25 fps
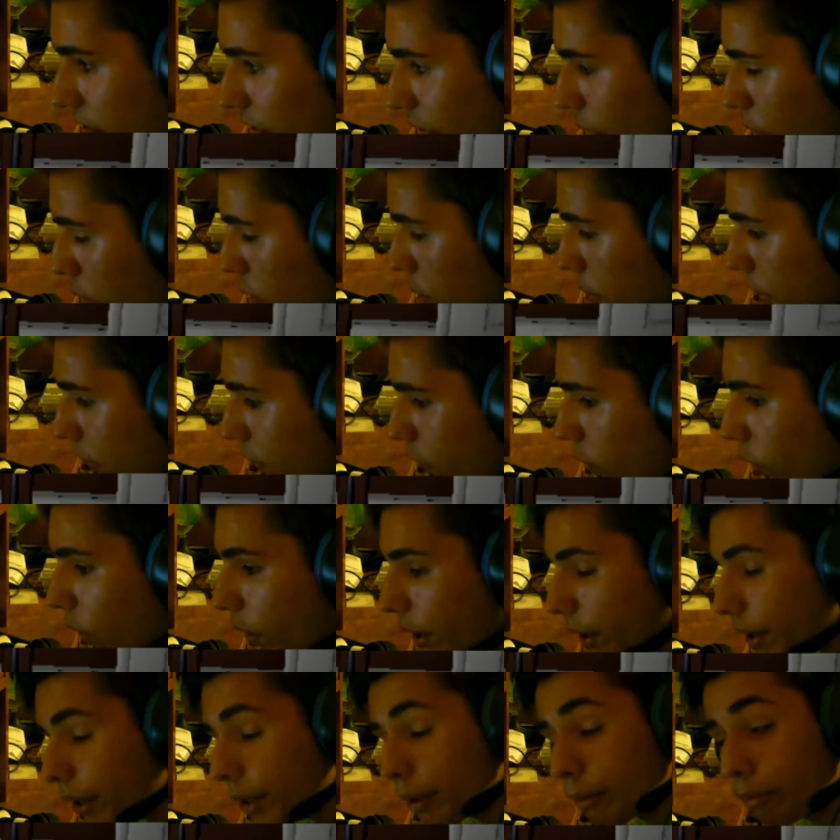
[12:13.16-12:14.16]
hour
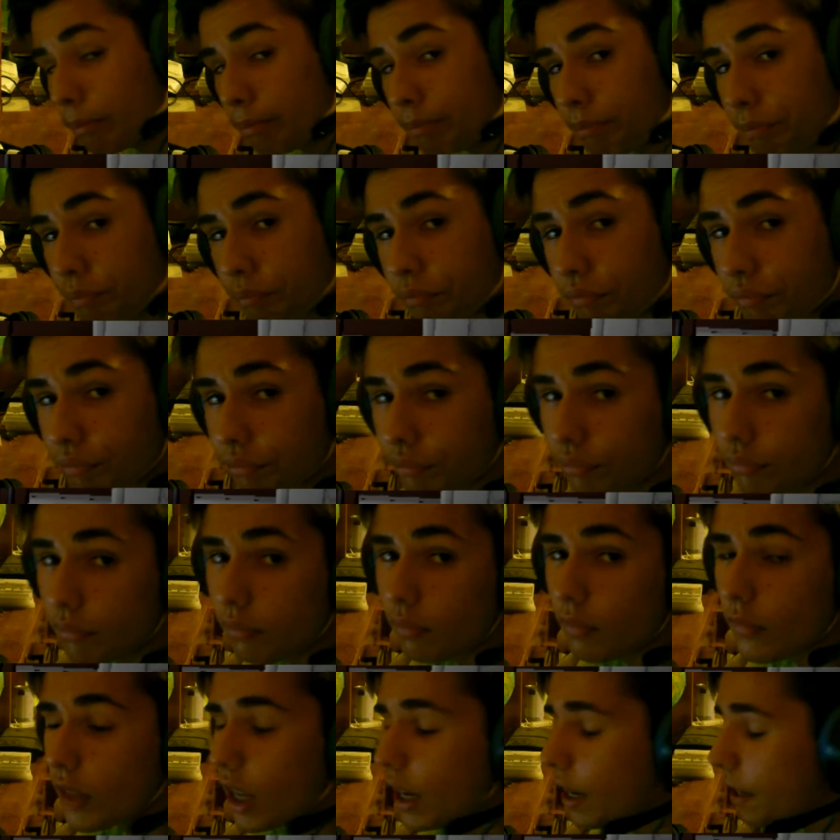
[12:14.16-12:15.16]
before I
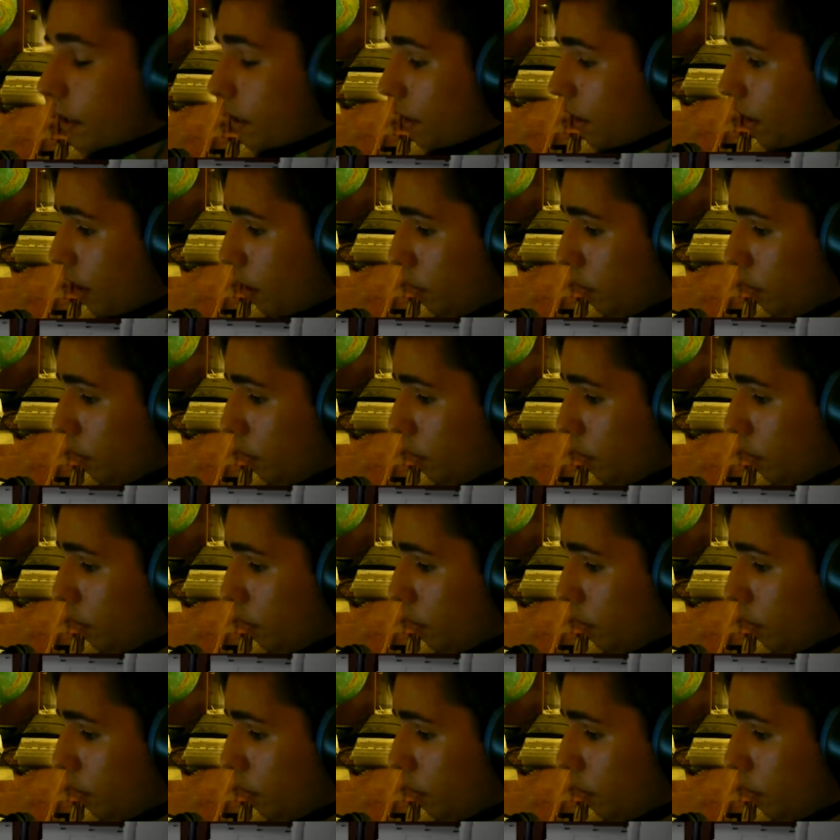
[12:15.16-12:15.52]
end the